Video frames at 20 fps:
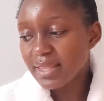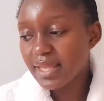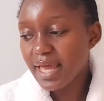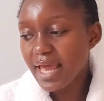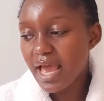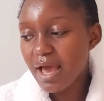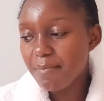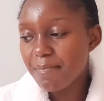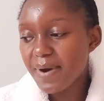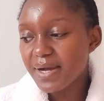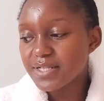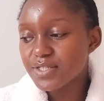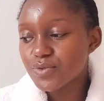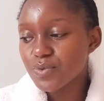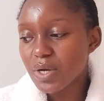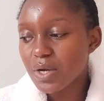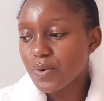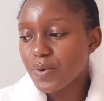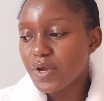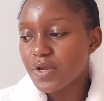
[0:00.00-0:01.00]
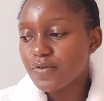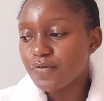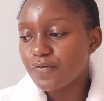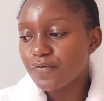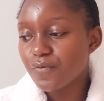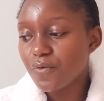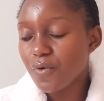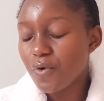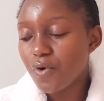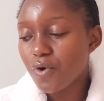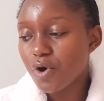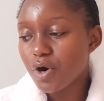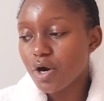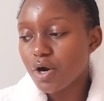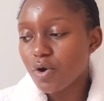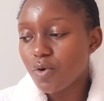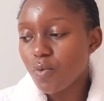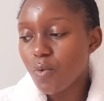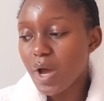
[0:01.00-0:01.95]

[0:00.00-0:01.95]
The hairbands were going for